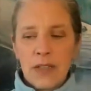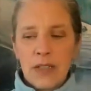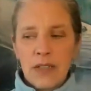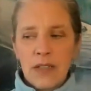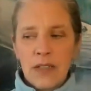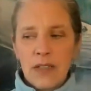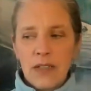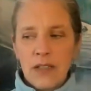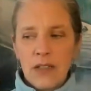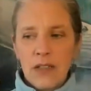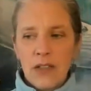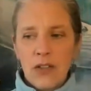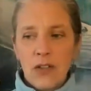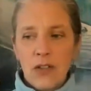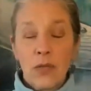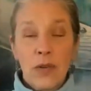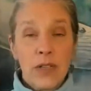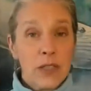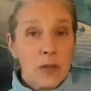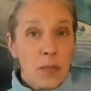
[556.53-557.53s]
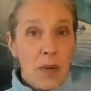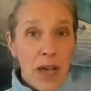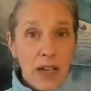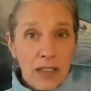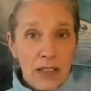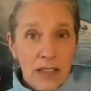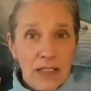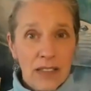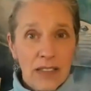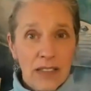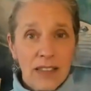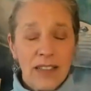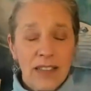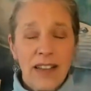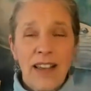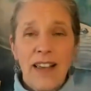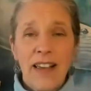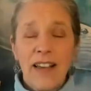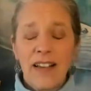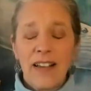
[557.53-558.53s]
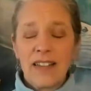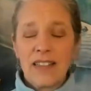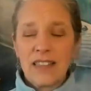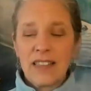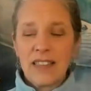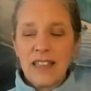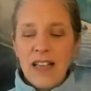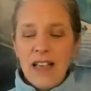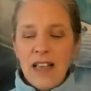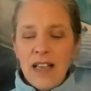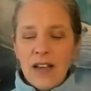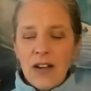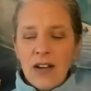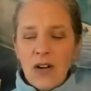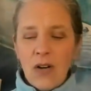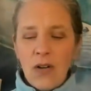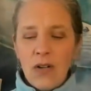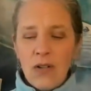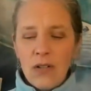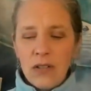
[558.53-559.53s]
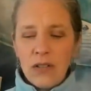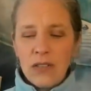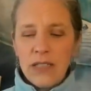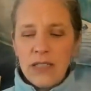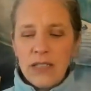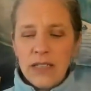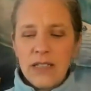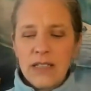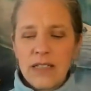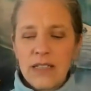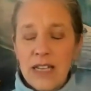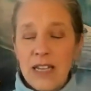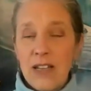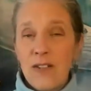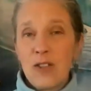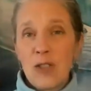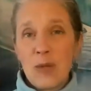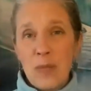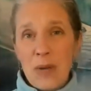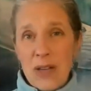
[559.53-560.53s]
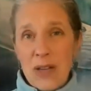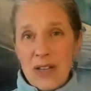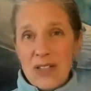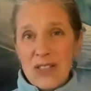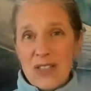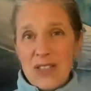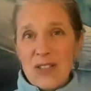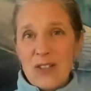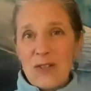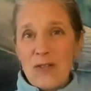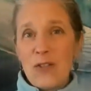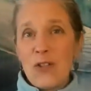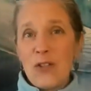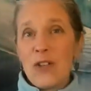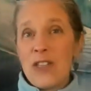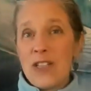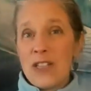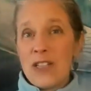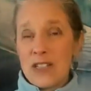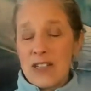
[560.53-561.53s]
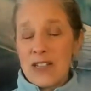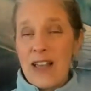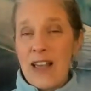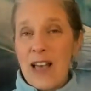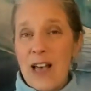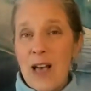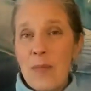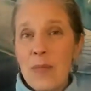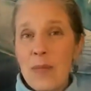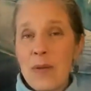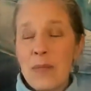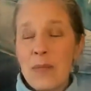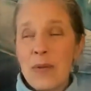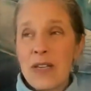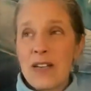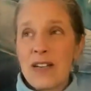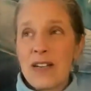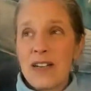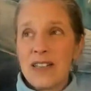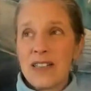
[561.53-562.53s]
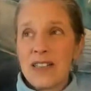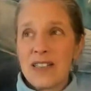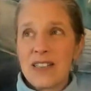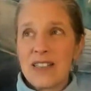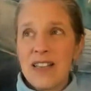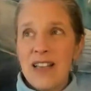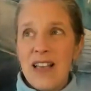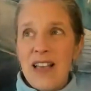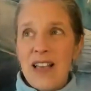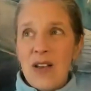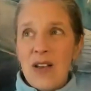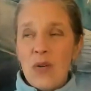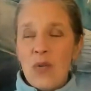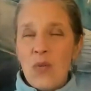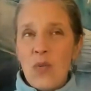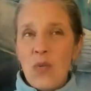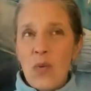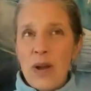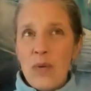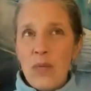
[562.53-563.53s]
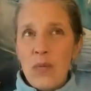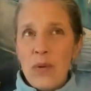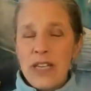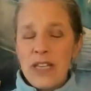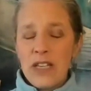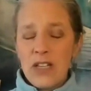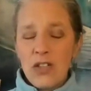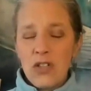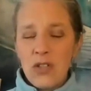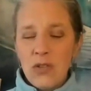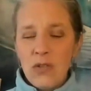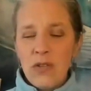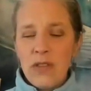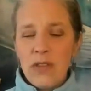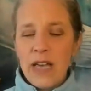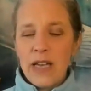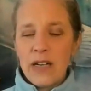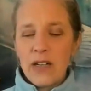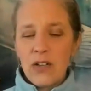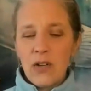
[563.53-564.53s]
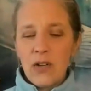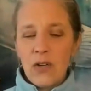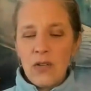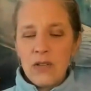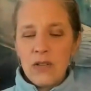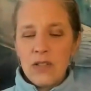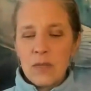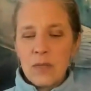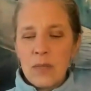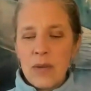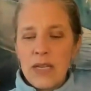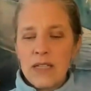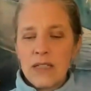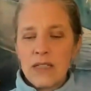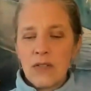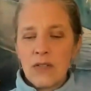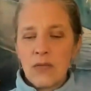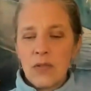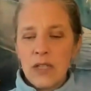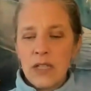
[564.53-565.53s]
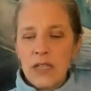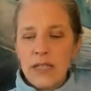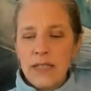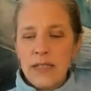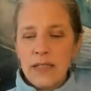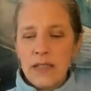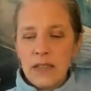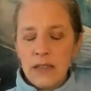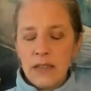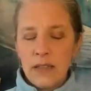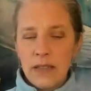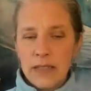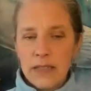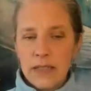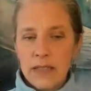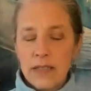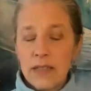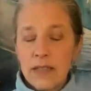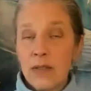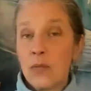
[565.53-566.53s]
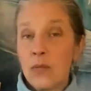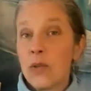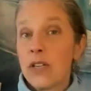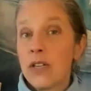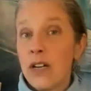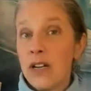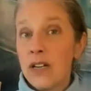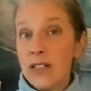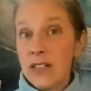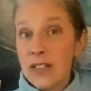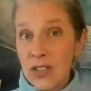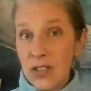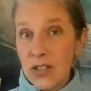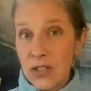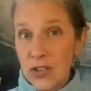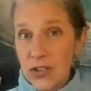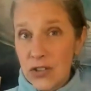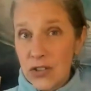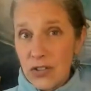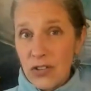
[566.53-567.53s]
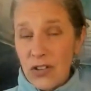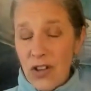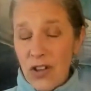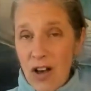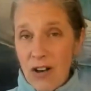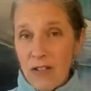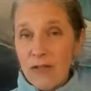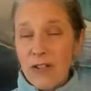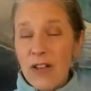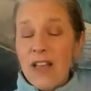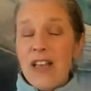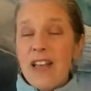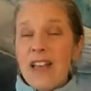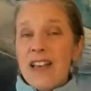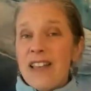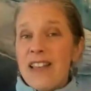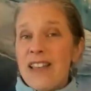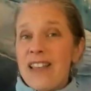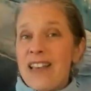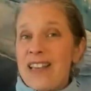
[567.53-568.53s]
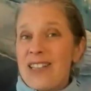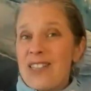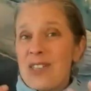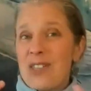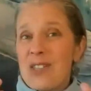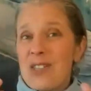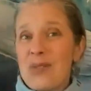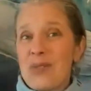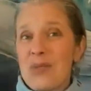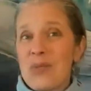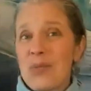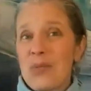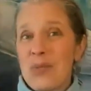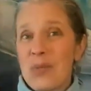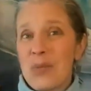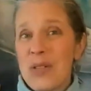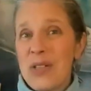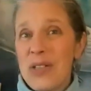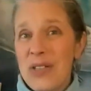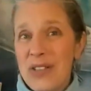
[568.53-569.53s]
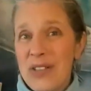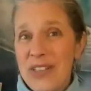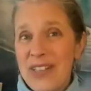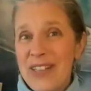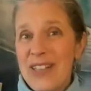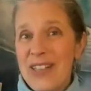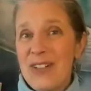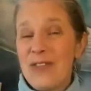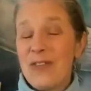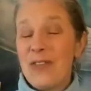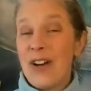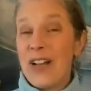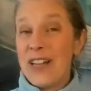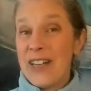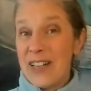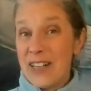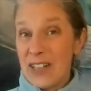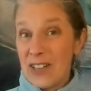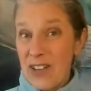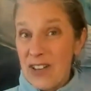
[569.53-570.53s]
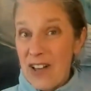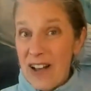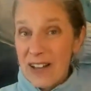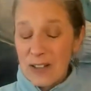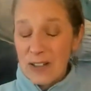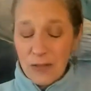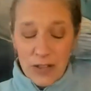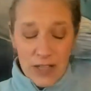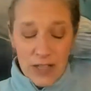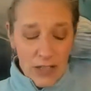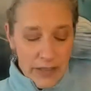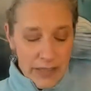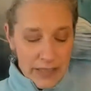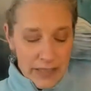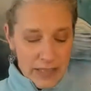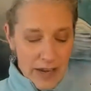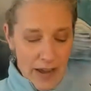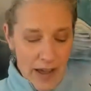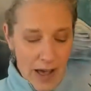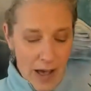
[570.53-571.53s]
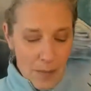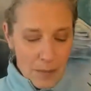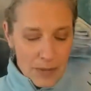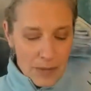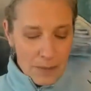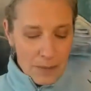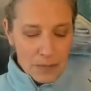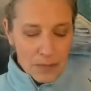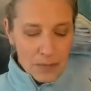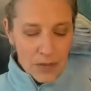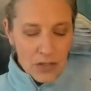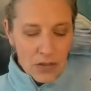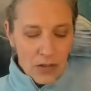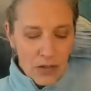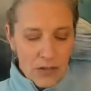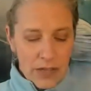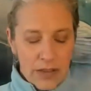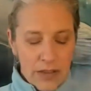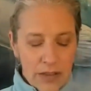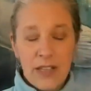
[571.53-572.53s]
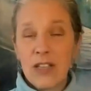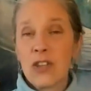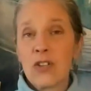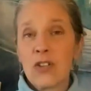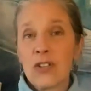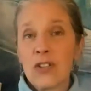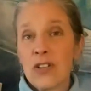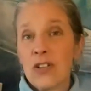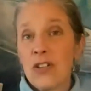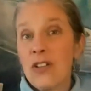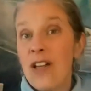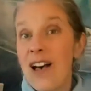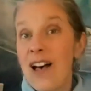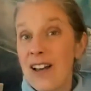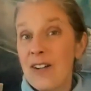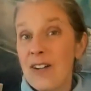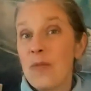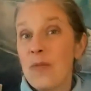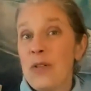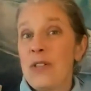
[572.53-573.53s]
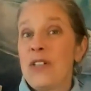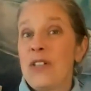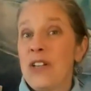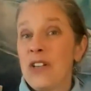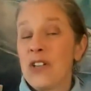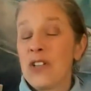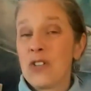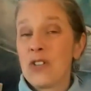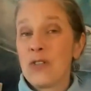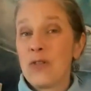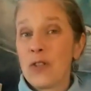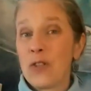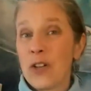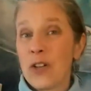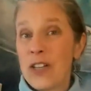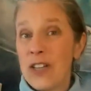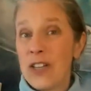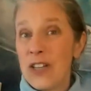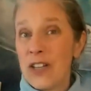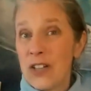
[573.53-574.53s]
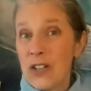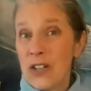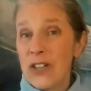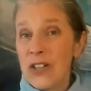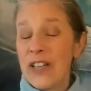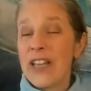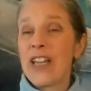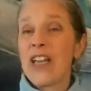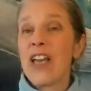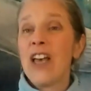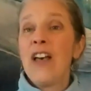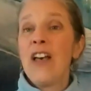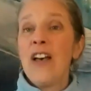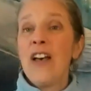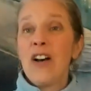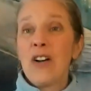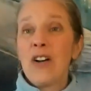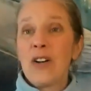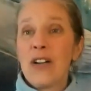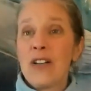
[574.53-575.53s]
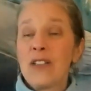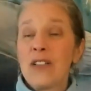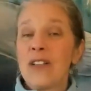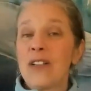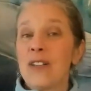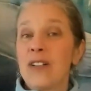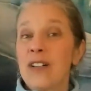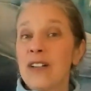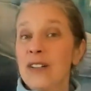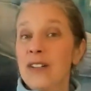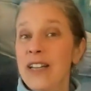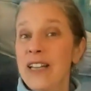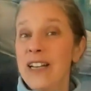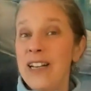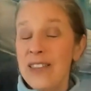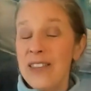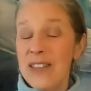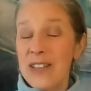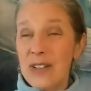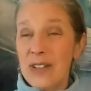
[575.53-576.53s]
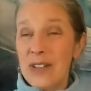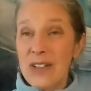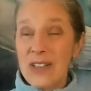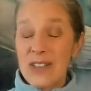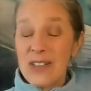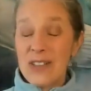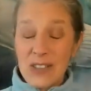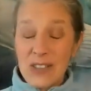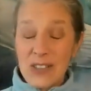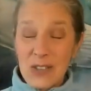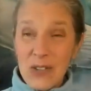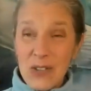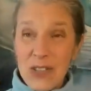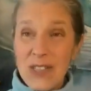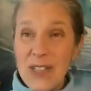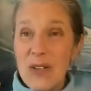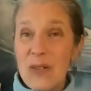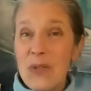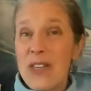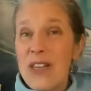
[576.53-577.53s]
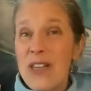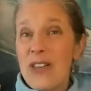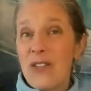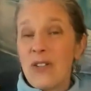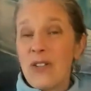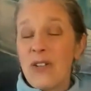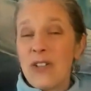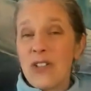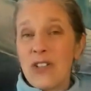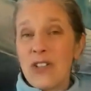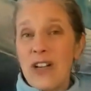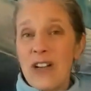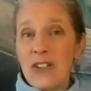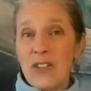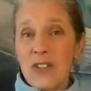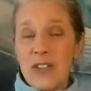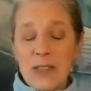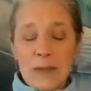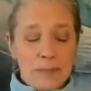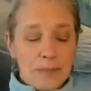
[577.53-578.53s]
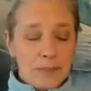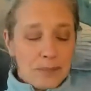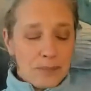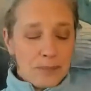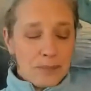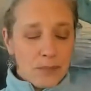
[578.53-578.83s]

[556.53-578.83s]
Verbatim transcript: you know, respected, and holding safe space for this to happen, because when we can do that and hold space and really listen with unconditional love, that's really inviting a lot of healing to happen. So I think there's a lot of potential for healing, anything associated with that throat chakra,